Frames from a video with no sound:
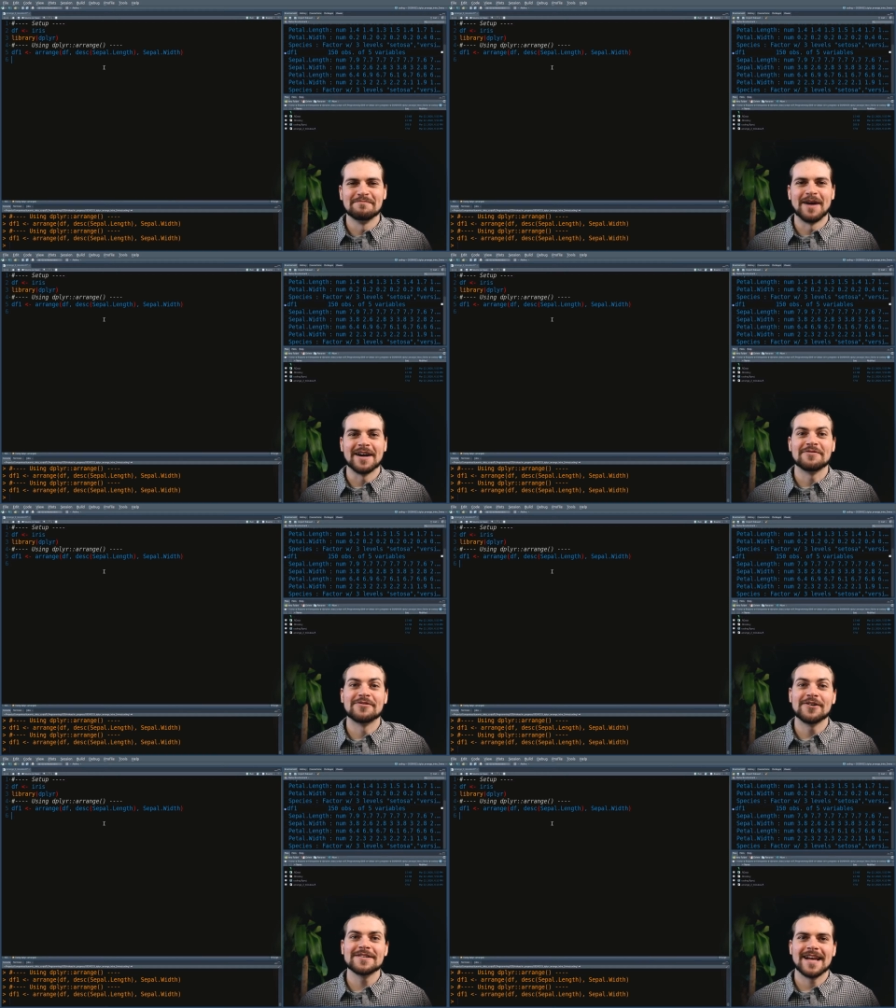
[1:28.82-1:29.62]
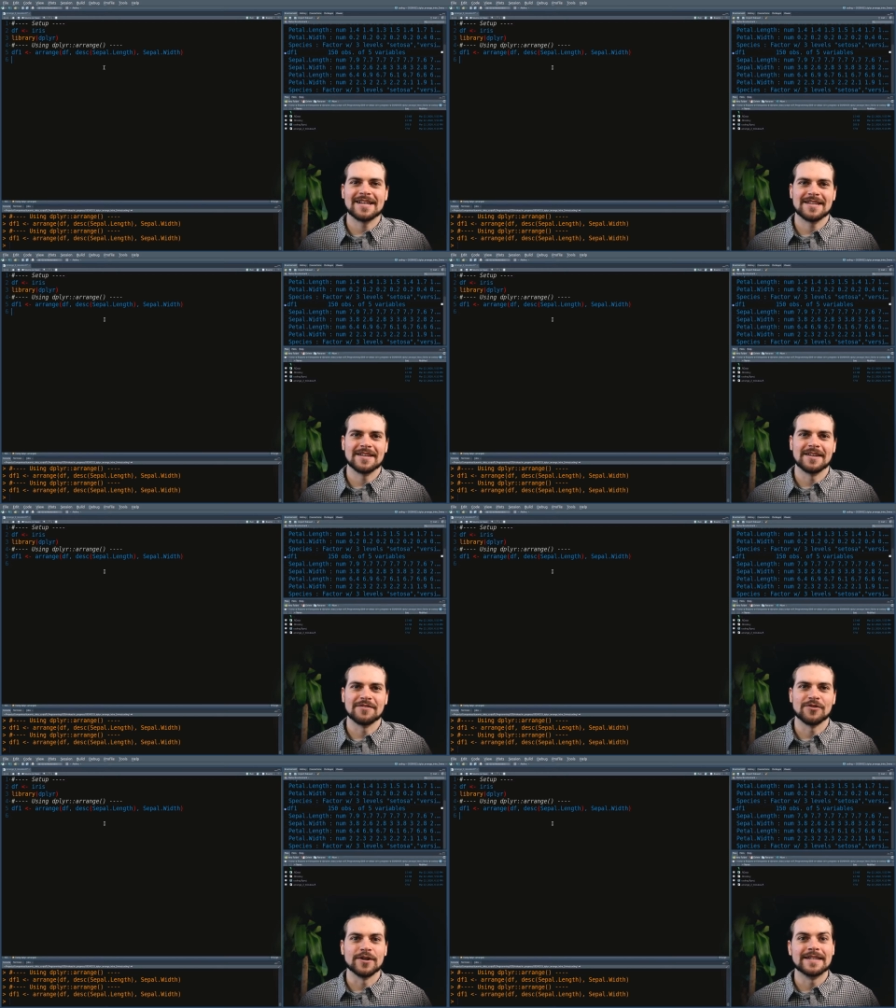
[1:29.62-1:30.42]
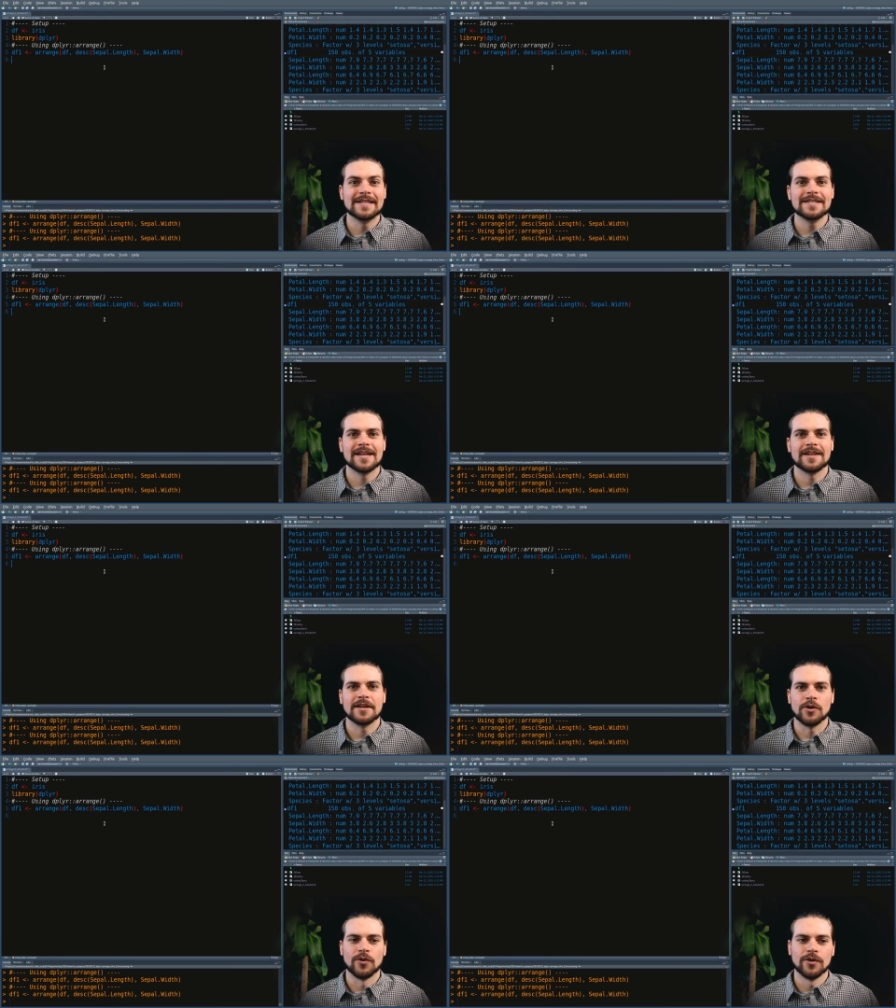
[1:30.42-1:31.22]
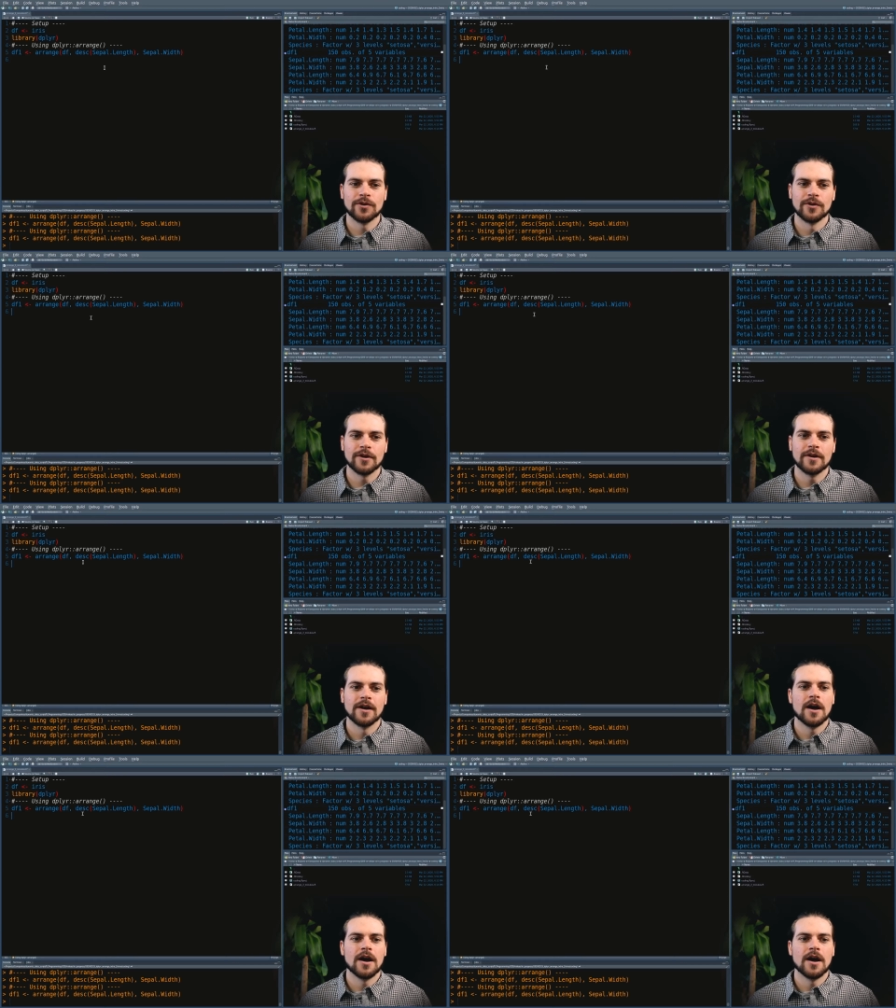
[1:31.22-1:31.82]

by first asking it for a descending order